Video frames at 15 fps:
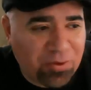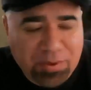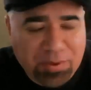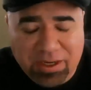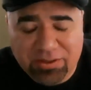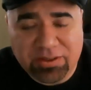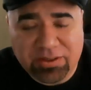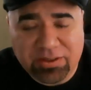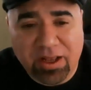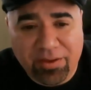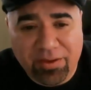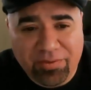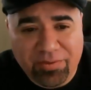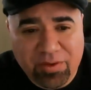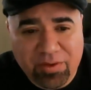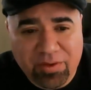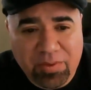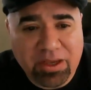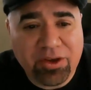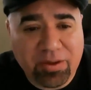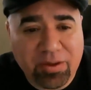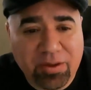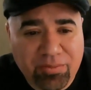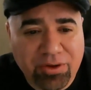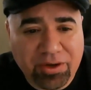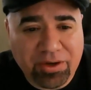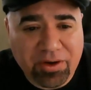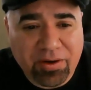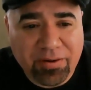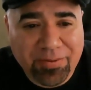in itself. To be a good
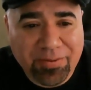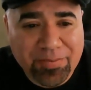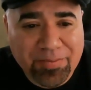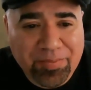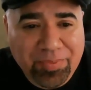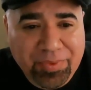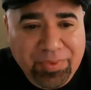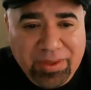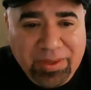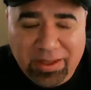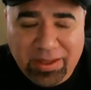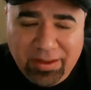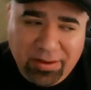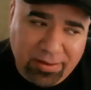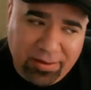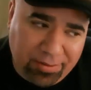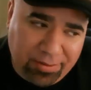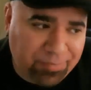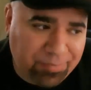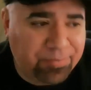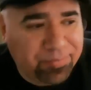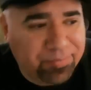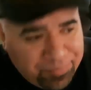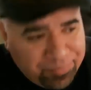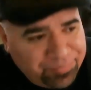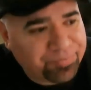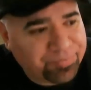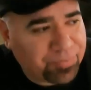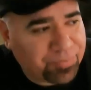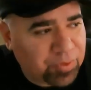printer,
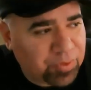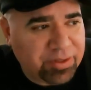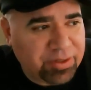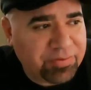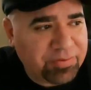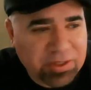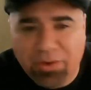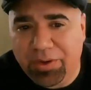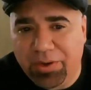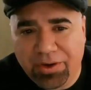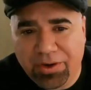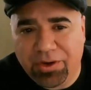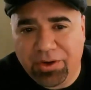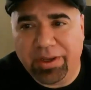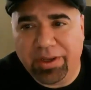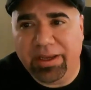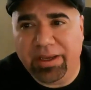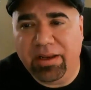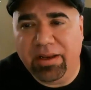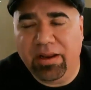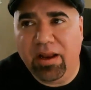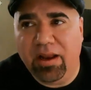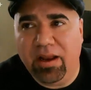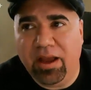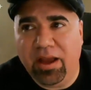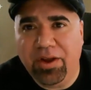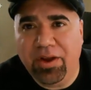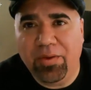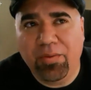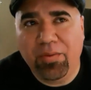you have to know what you're doing, and I
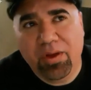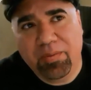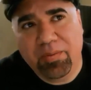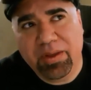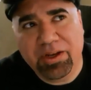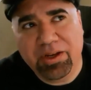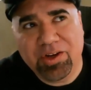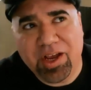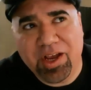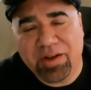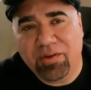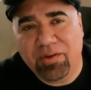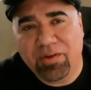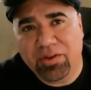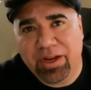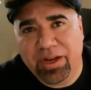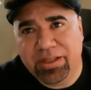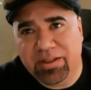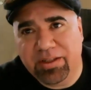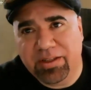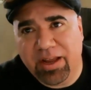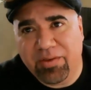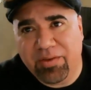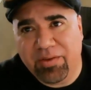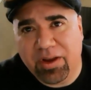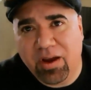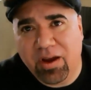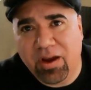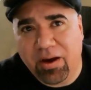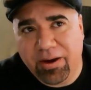don't want to be a jack of all trades in that
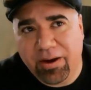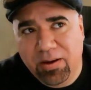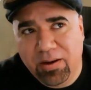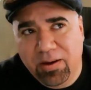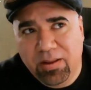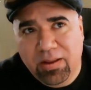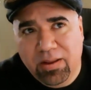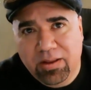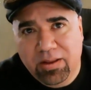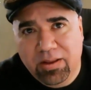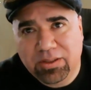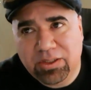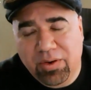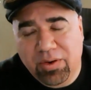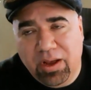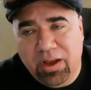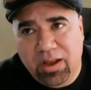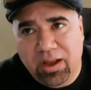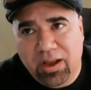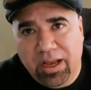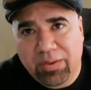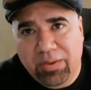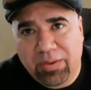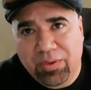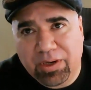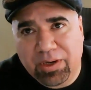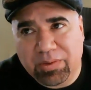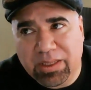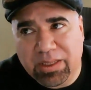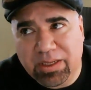regard. So I
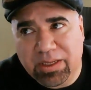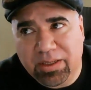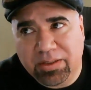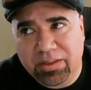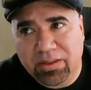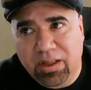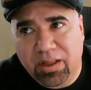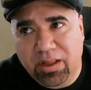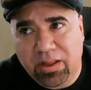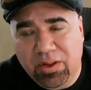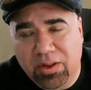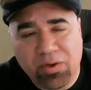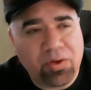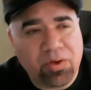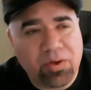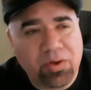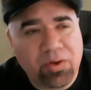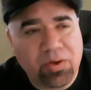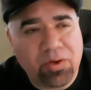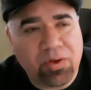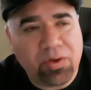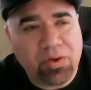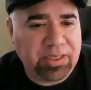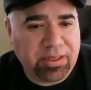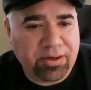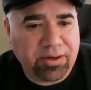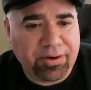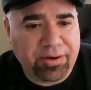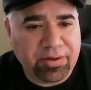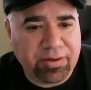worked with a local house
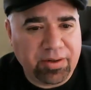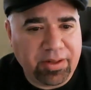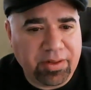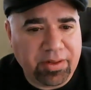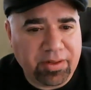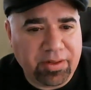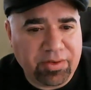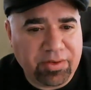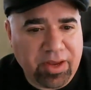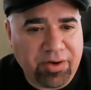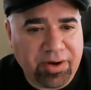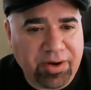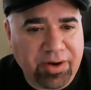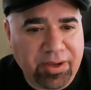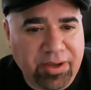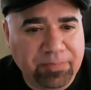here in this area,